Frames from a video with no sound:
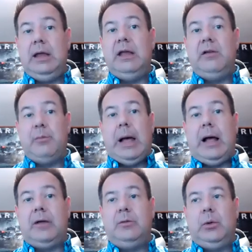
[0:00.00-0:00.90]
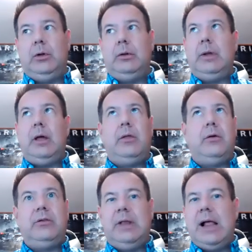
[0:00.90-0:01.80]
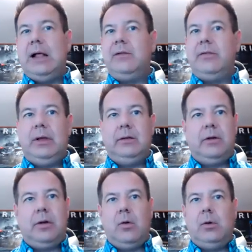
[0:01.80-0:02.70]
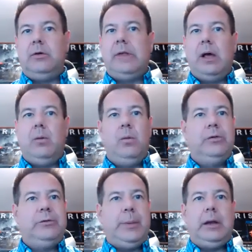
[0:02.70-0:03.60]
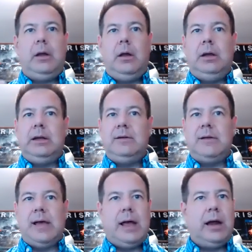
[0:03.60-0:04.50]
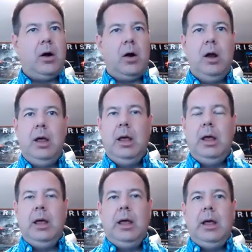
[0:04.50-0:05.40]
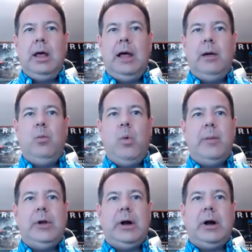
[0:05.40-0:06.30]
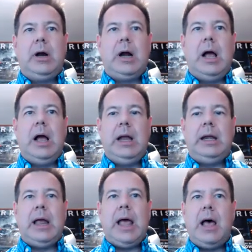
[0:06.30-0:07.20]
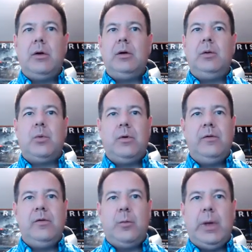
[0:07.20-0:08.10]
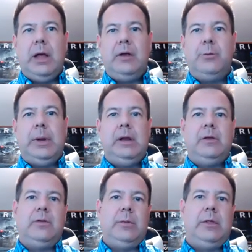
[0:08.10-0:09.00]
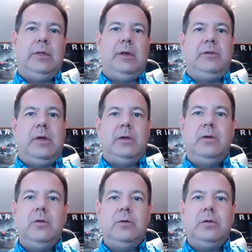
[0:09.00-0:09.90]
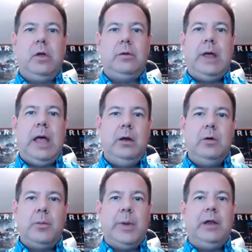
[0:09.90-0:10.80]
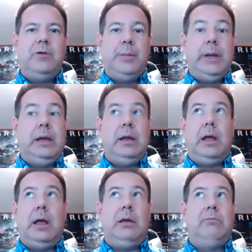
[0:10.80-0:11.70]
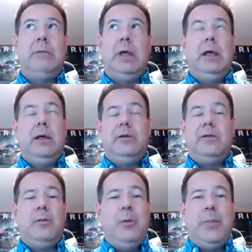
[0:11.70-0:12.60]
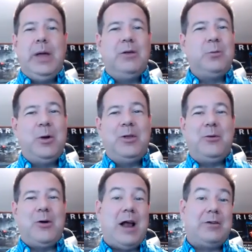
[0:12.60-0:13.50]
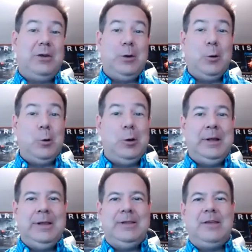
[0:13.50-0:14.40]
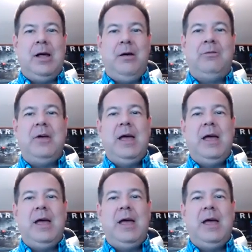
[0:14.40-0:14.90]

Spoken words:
if possible. Now, there's lots of things that go into that. We'll spend an entire webinar on how to improve your page speed and some of the things that do slow down your page speed, and some of the biggest ones are actually Google itself.